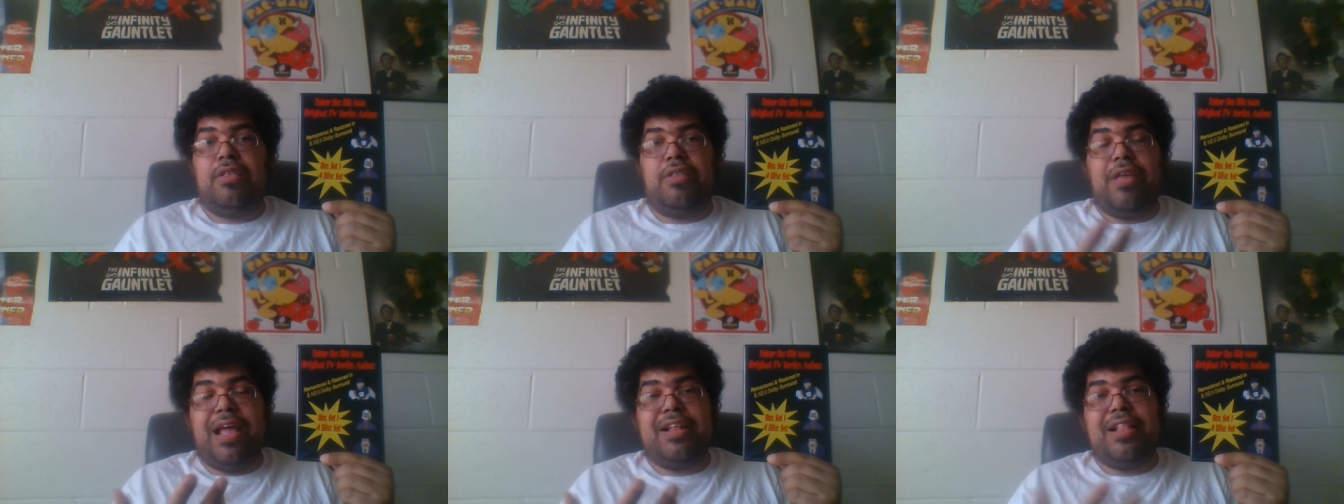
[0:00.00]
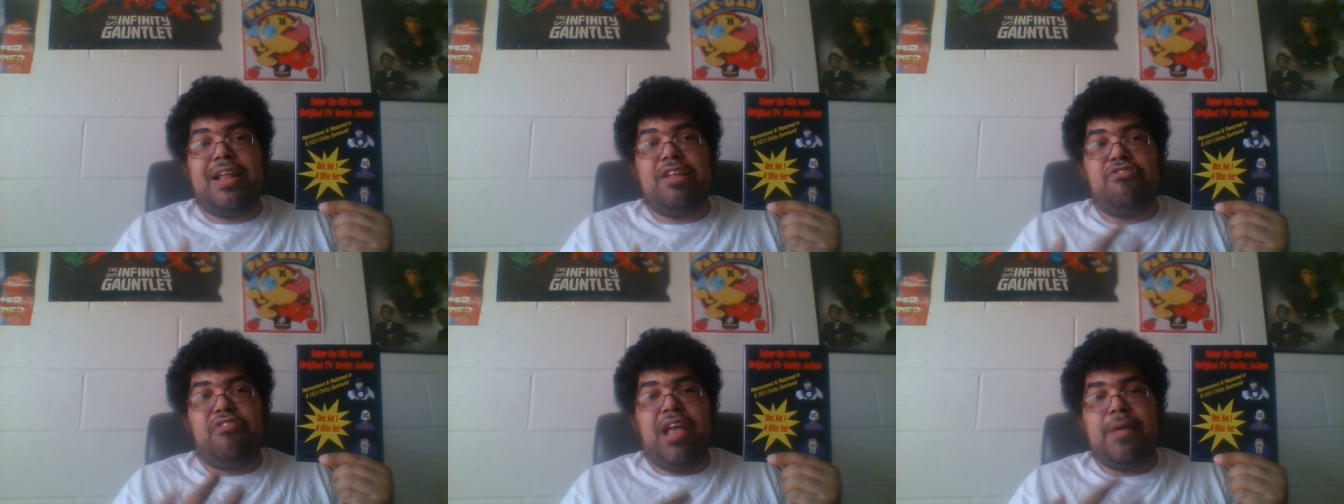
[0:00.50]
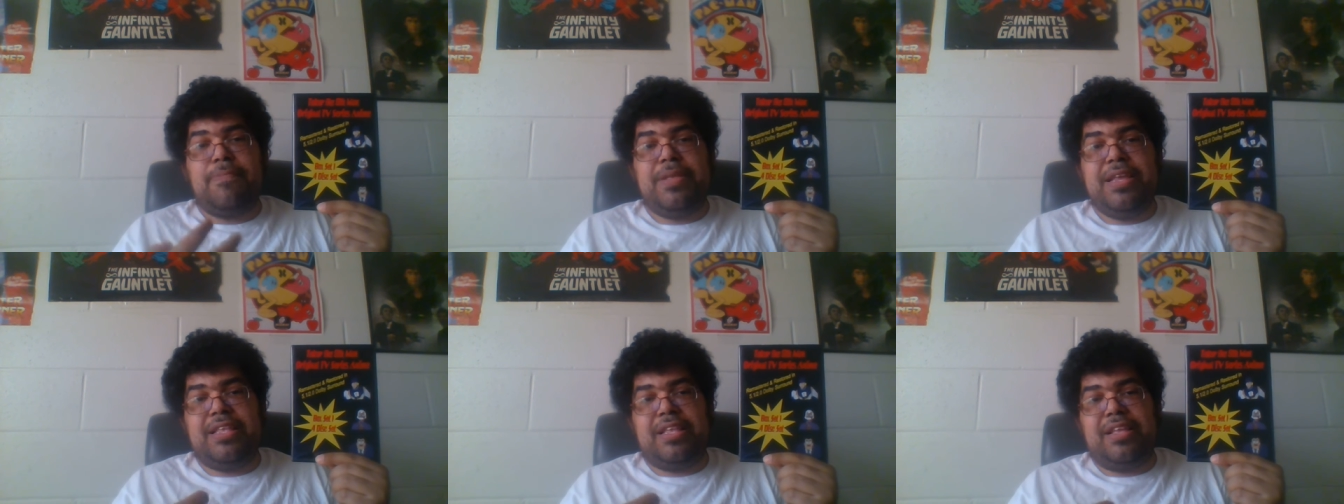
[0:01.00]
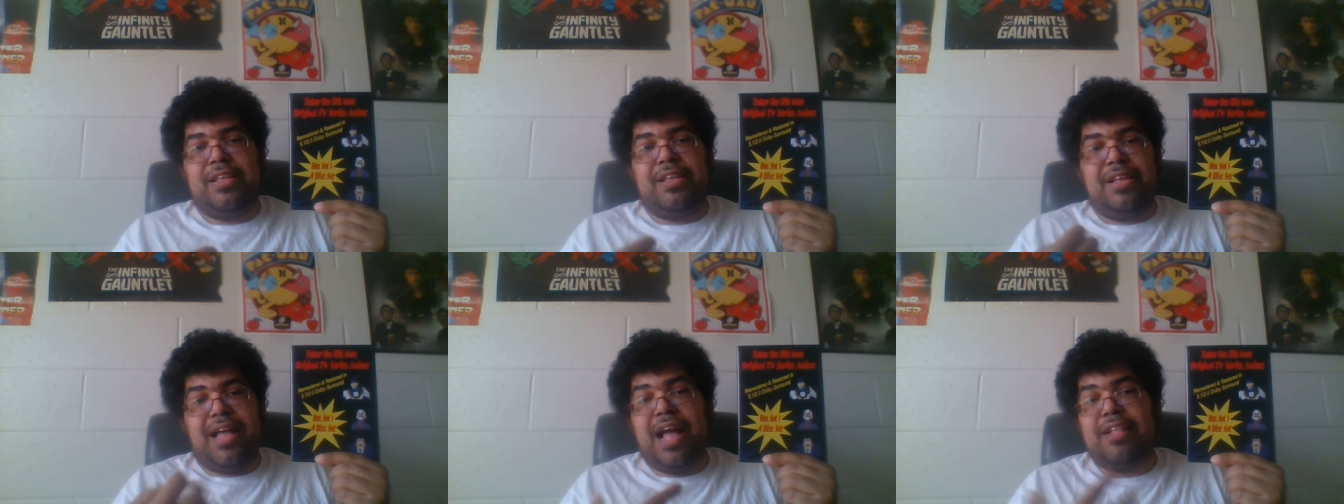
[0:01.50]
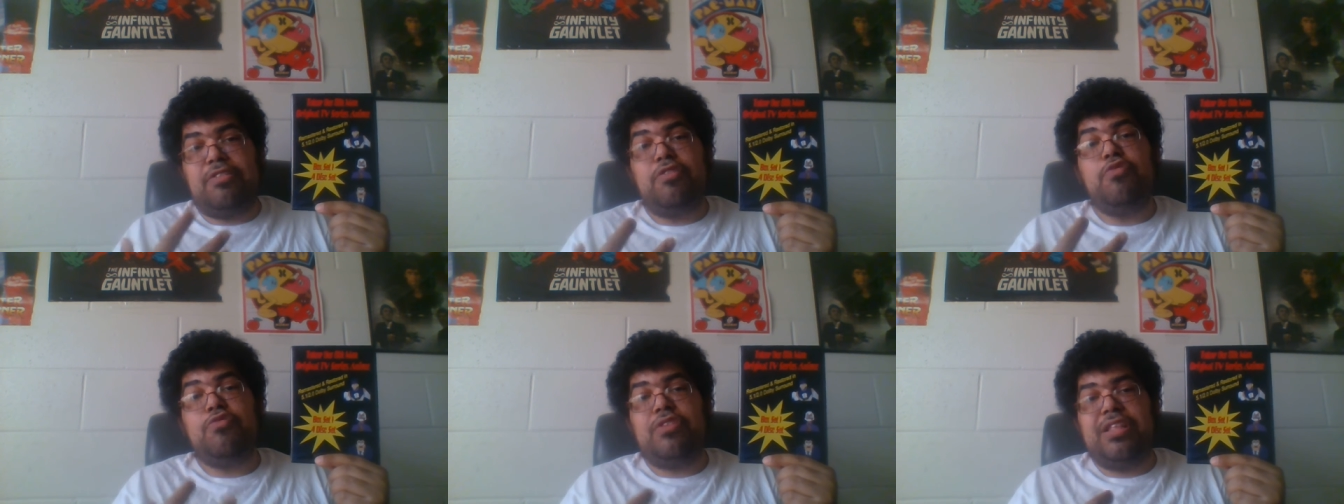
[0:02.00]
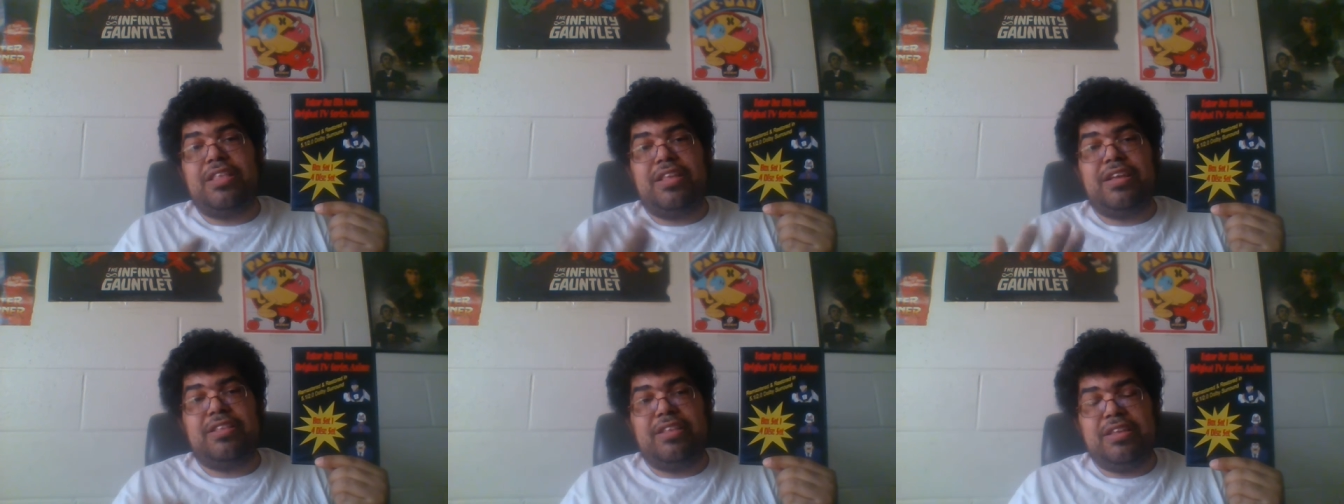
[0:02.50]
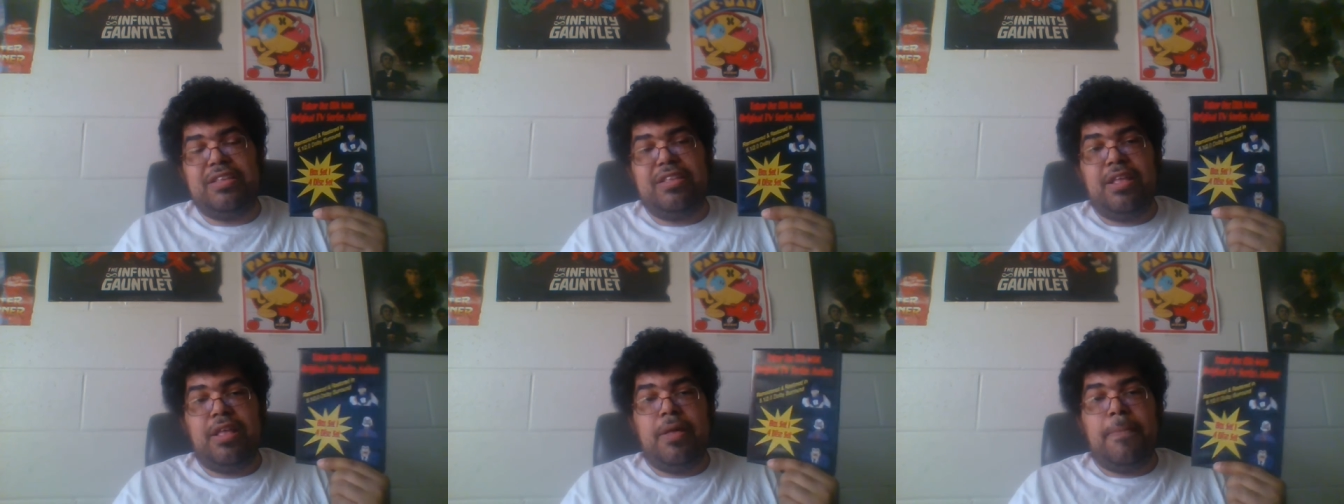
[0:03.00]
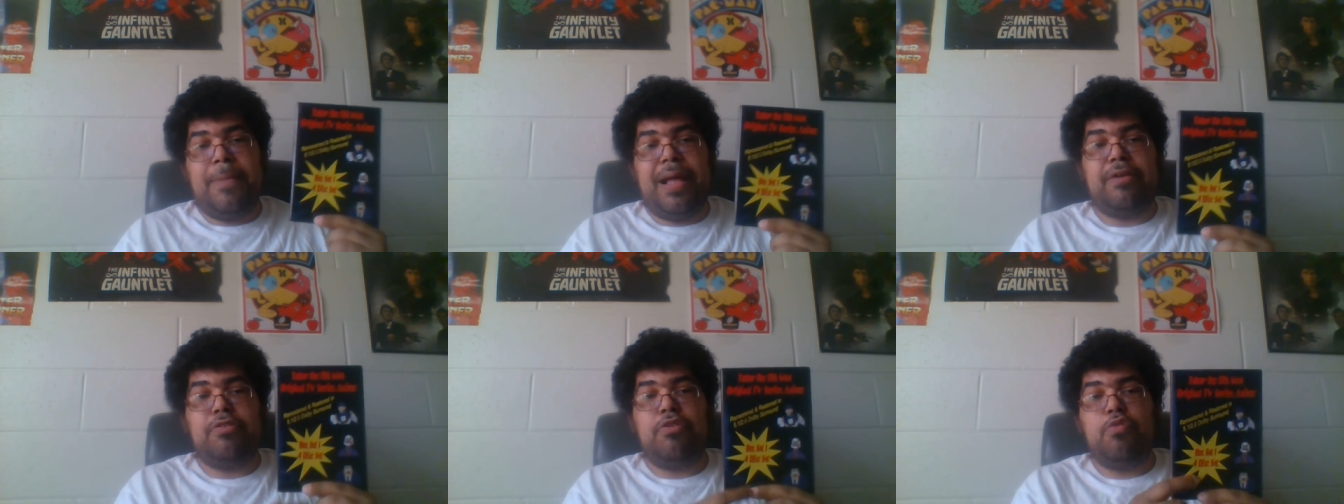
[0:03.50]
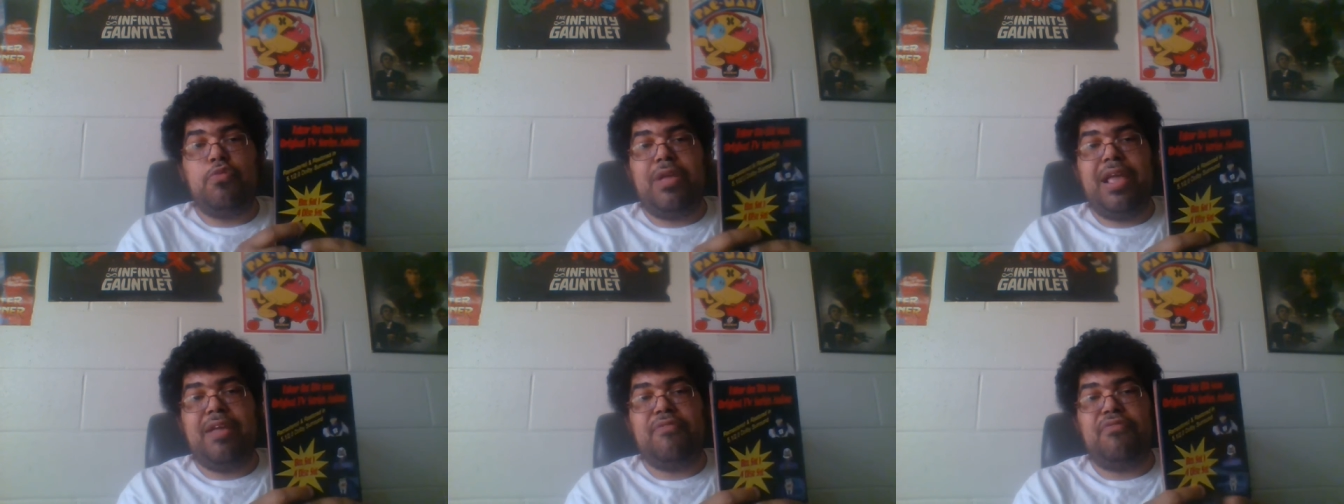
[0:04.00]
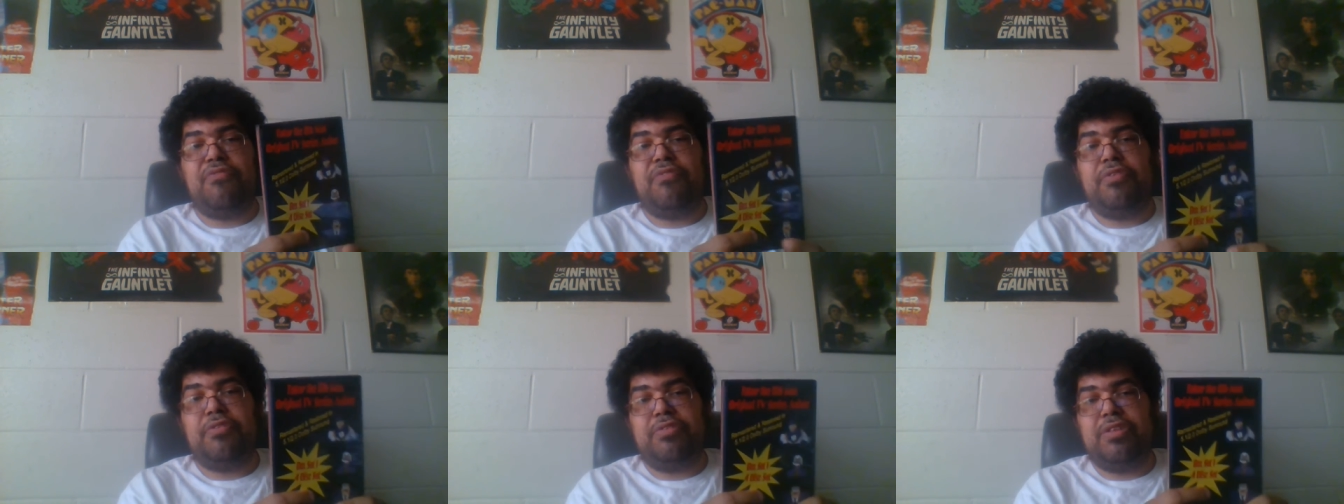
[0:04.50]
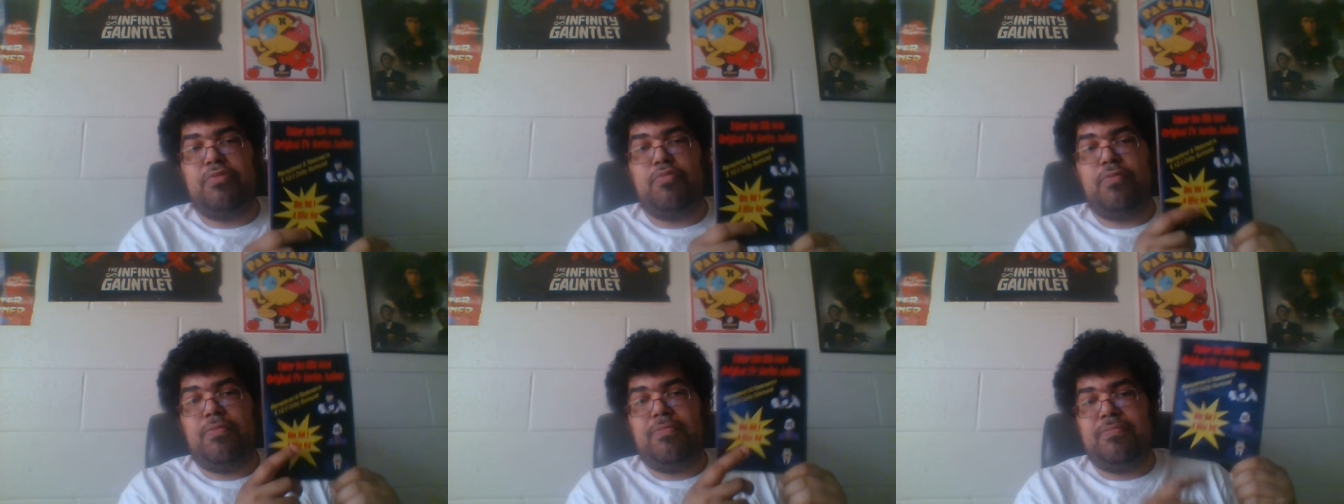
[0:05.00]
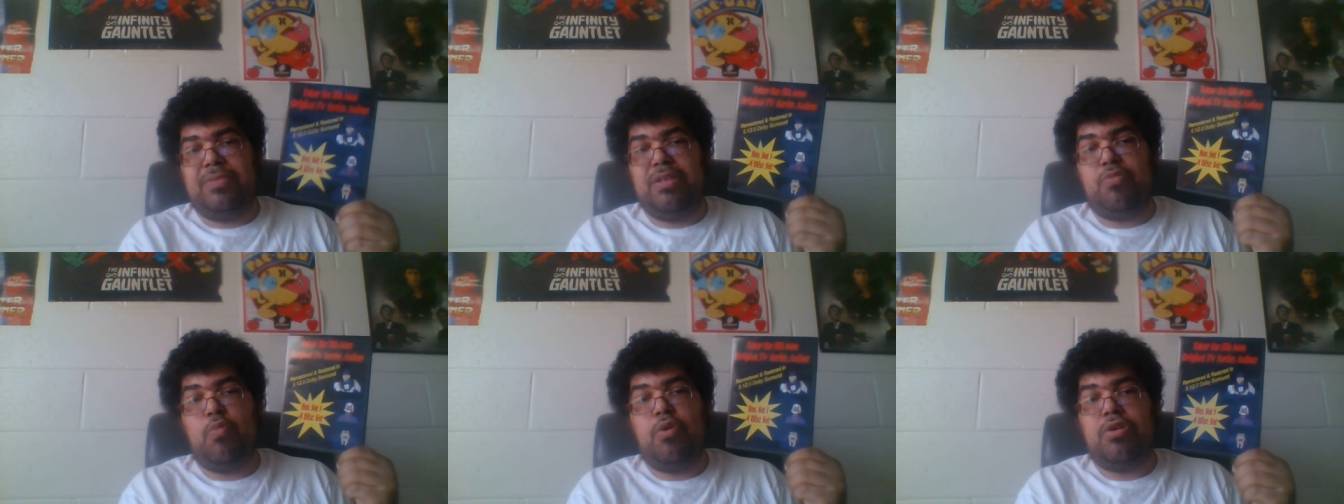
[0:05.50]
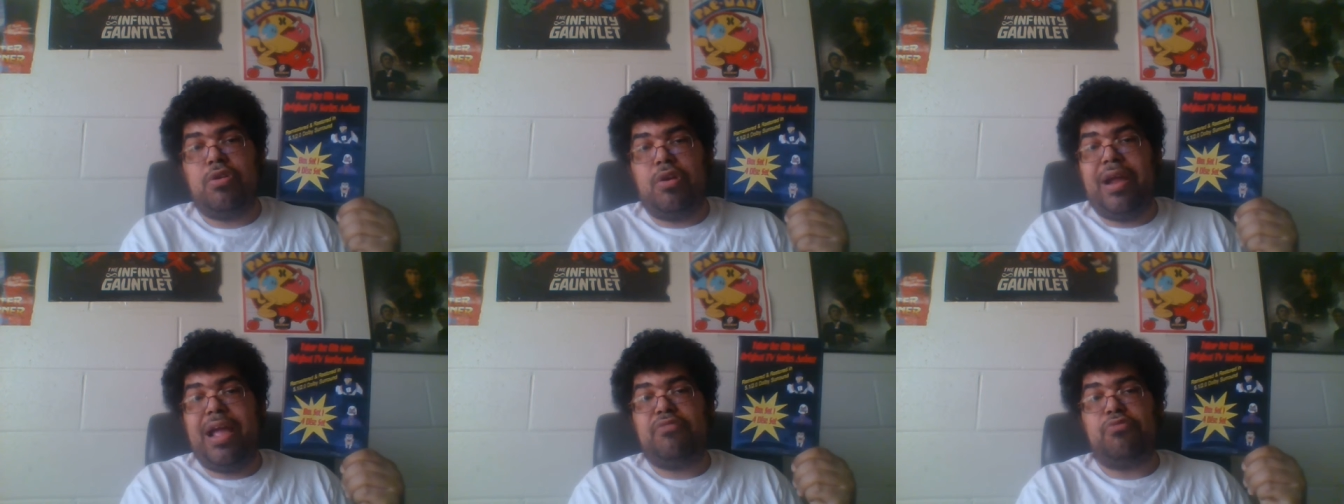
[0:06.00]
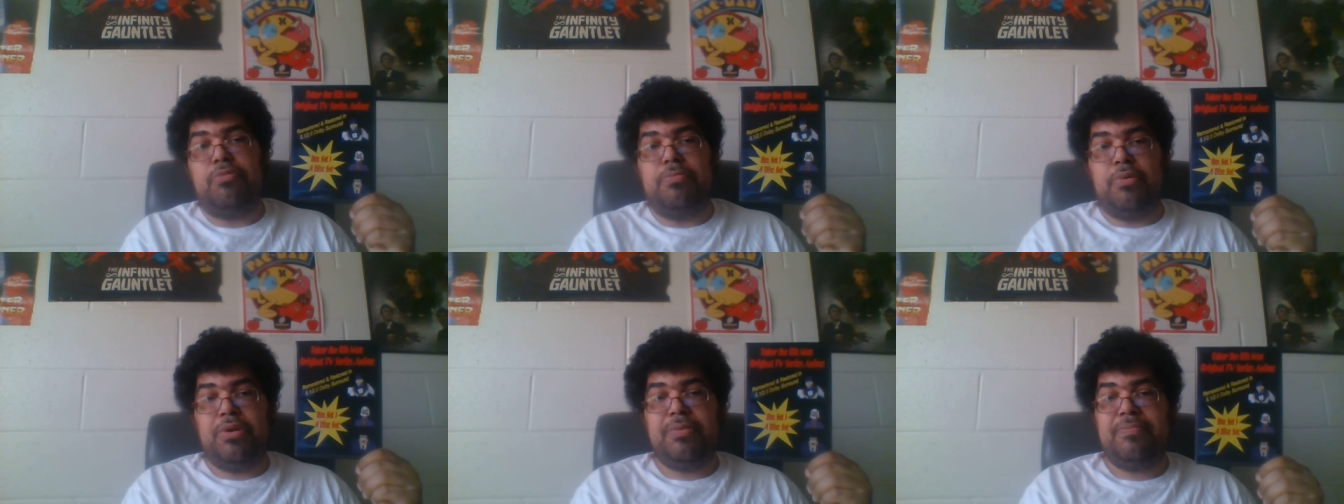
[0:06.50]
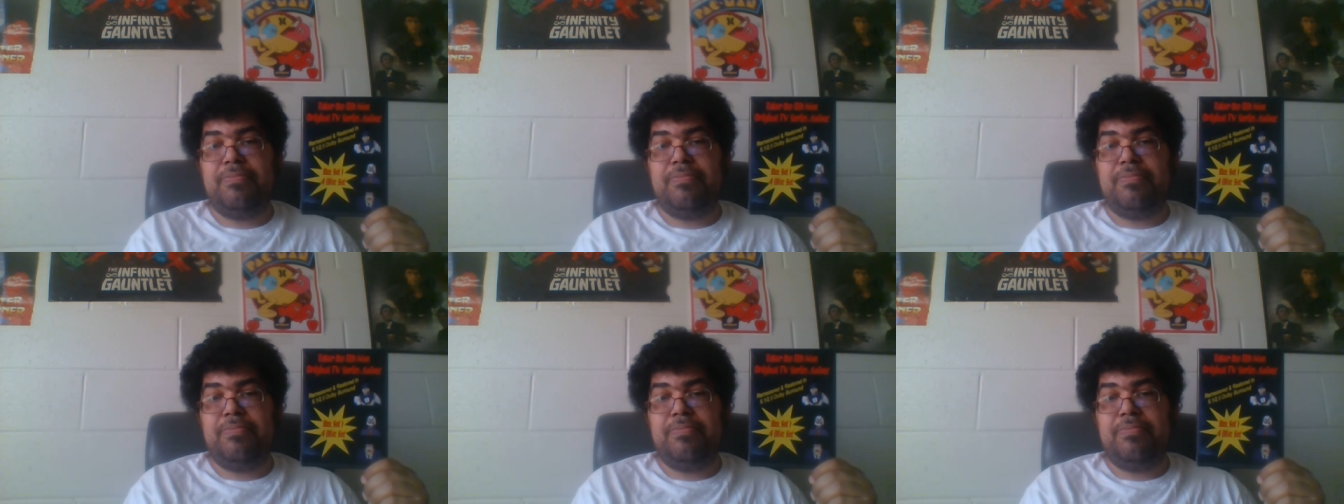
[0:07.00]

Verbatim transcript: So you had a lot of Japanese cartoons in the 60s. But I don't know who came first, this this one or Astro Boy.